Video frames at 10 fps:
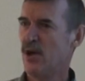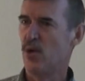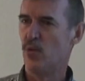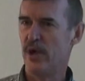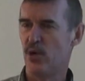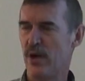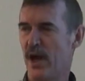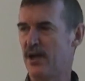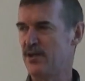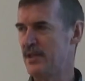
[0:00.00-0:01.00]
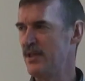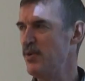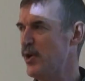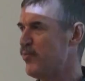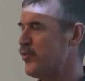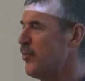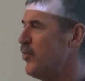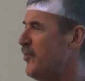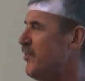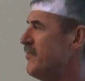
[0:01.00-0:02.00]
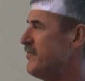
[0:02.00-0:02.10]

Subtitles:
where we had a similar problem.